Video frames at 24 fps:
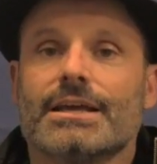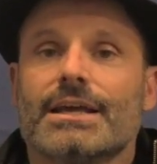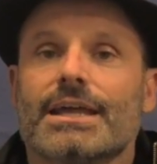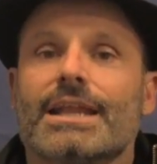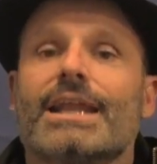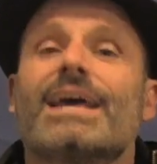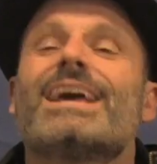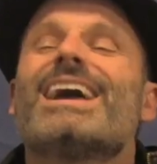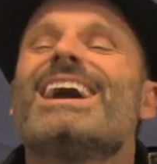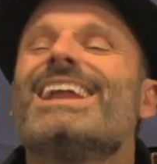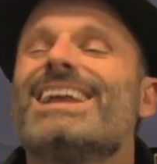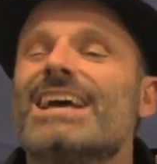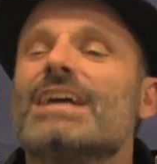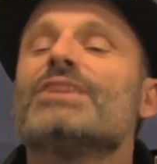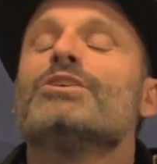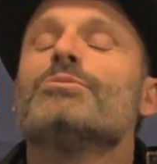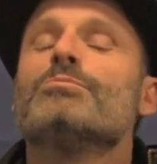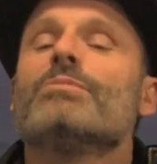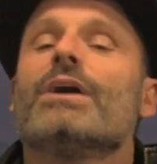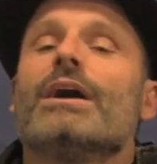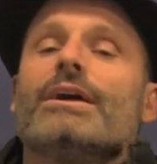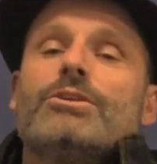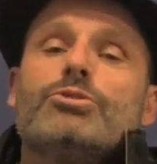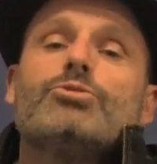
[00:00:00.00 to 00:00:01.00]
And I kind
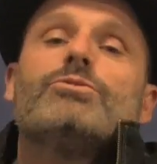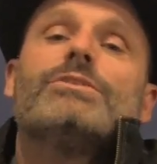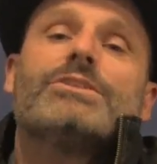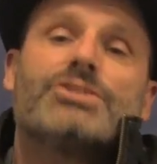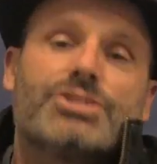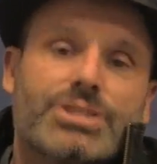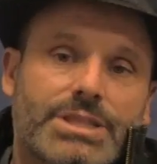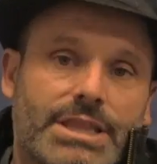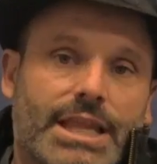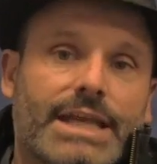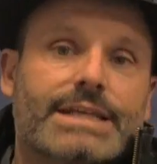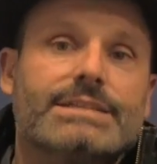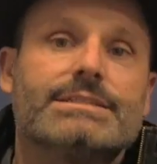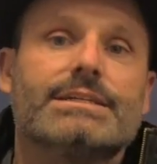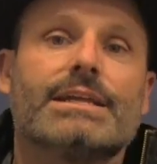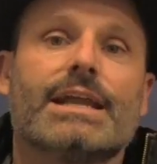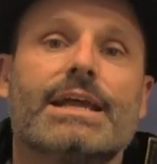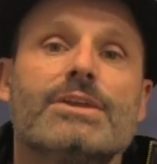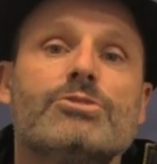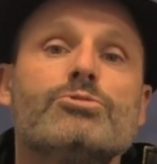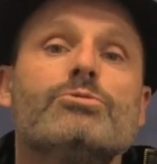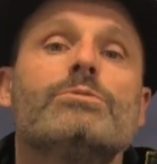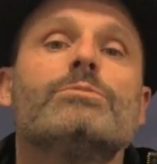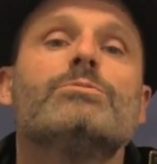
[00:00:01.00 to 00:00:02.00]
of I knew that she liked it.
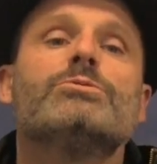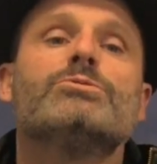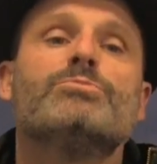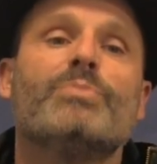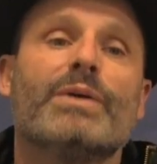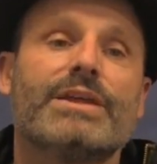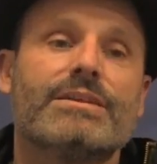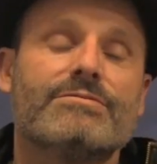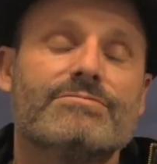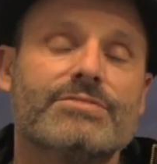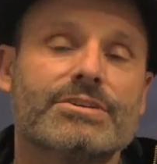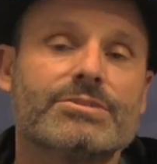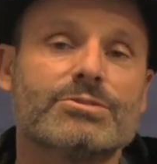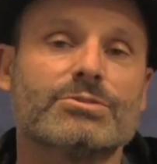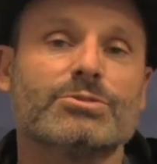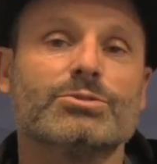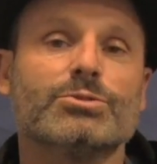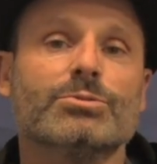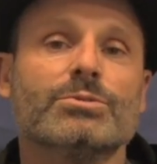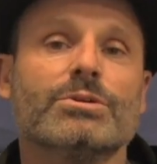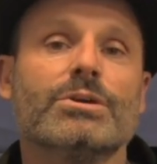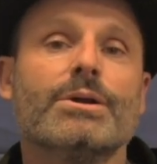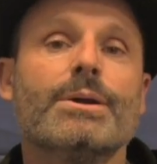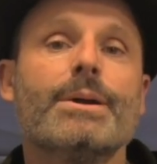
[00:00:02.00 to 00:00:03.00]
I knew it was beneficial
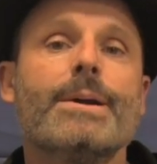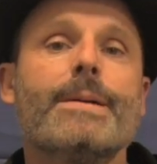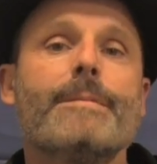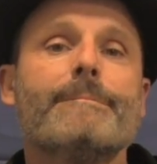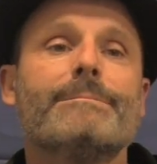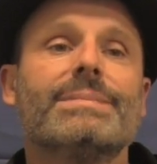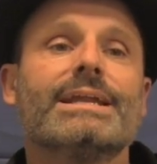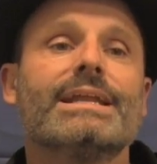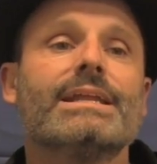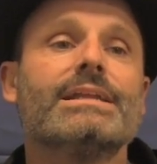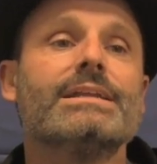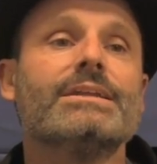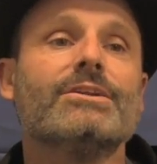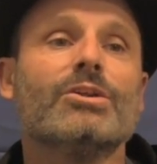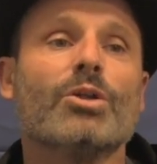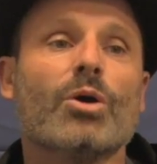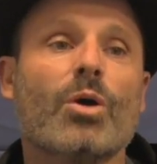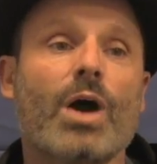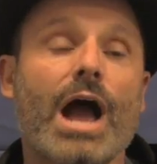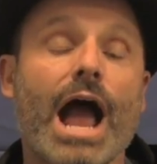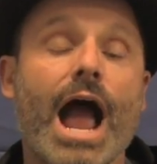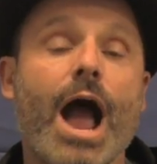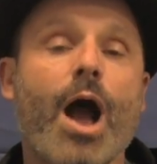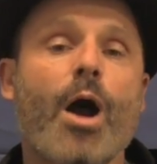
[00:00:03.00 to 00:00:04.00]
to her, but I didn't
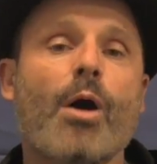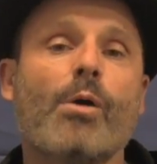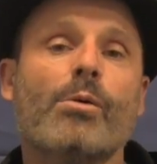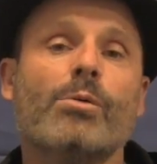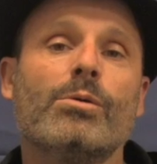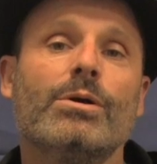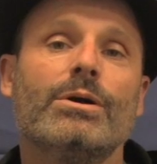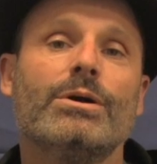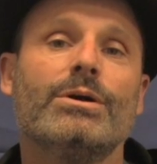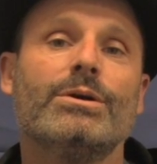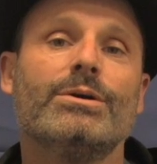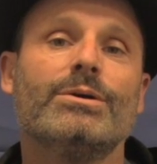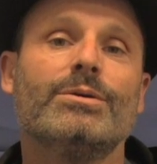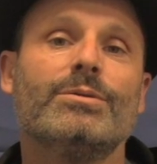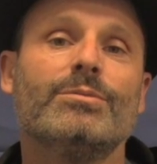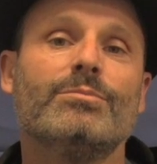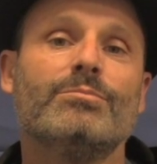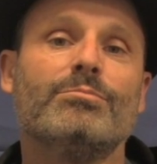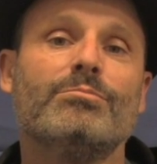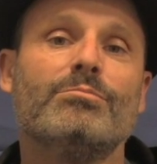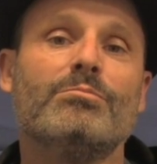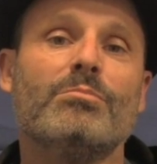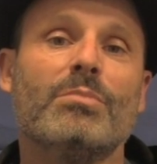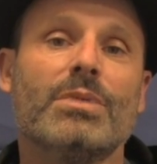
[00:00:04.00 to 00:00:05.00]
know how
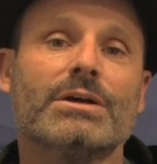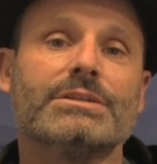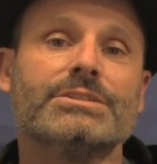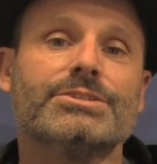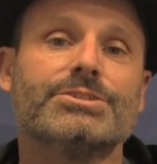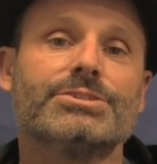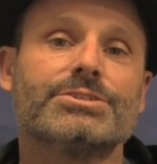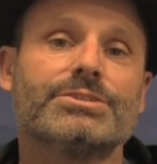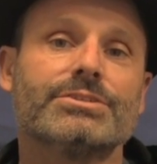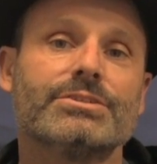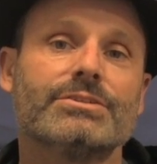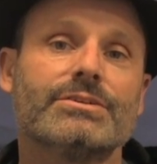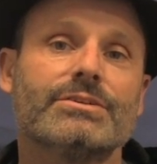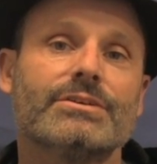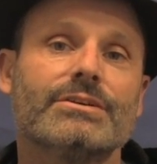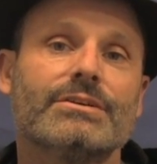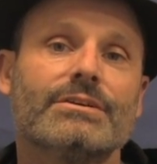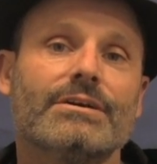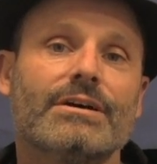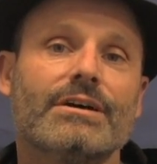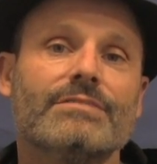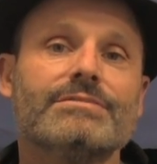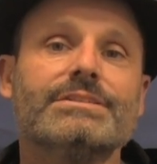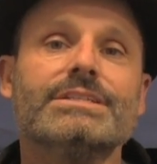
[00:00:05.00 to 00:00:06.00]
much
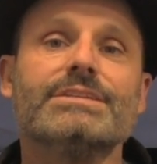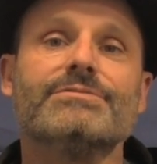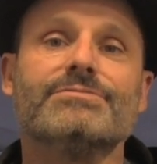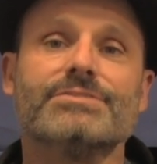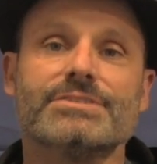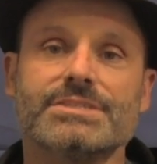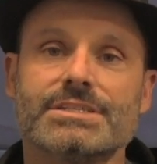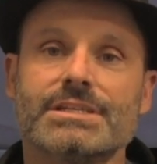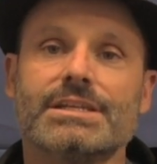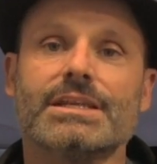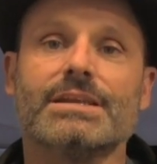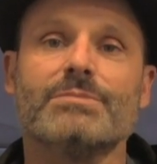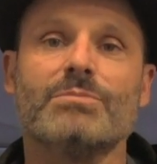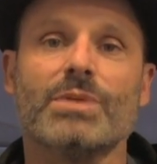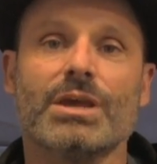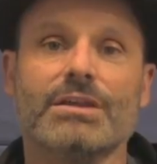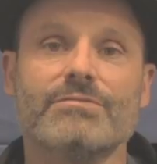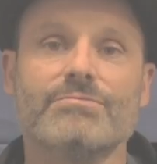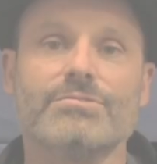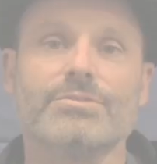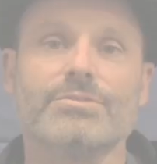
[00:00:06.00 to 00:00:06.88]
of a difference it had made